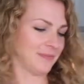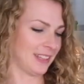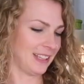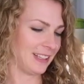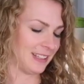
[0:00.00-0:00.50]

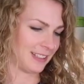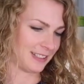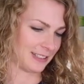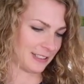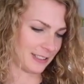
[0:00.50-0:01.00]

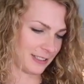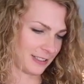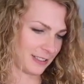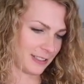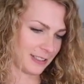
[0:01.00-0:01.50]

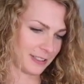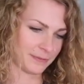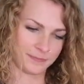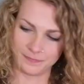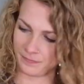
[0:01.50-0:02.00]

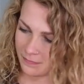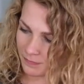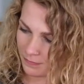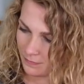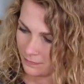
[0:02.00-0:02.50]

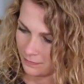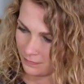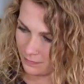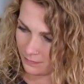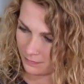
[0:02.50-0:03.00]

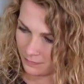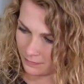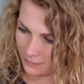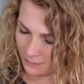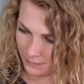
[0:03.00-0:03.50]

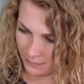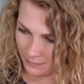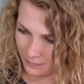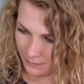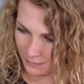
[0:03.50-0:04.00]

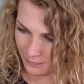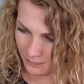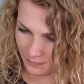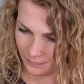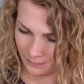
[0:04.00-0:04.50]

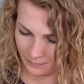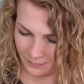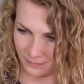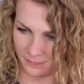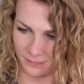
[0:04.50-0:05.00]

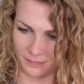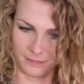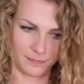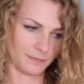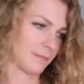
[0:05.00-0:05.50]

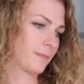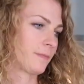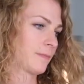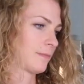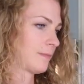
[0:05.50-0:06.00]

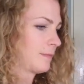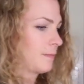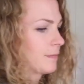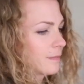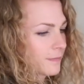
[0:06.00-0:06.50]

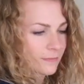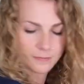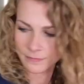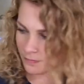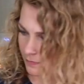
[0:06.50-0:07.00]

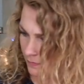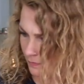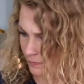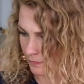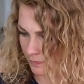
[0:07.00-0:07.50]

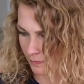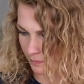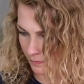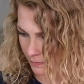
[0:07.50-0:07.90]
(not speaking)